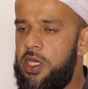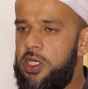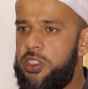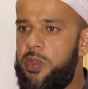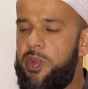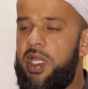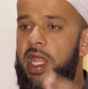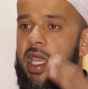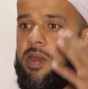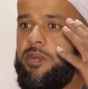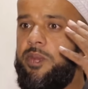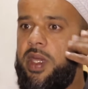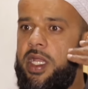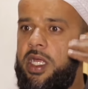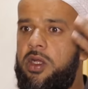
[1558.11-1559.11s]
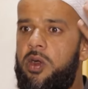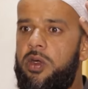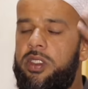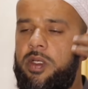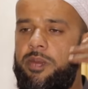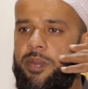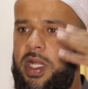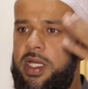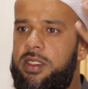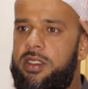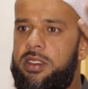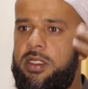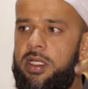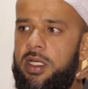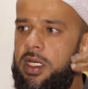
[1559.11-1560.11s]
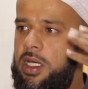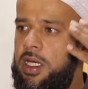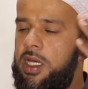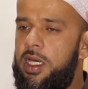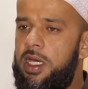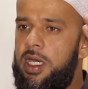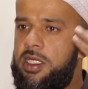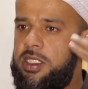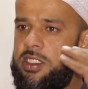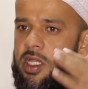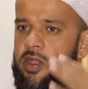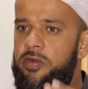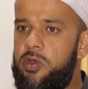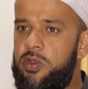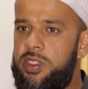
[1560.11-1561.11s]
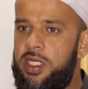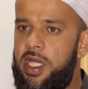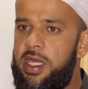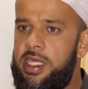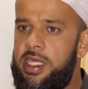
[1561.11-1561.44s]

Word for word: So we lay in bed and contemplate instead of using a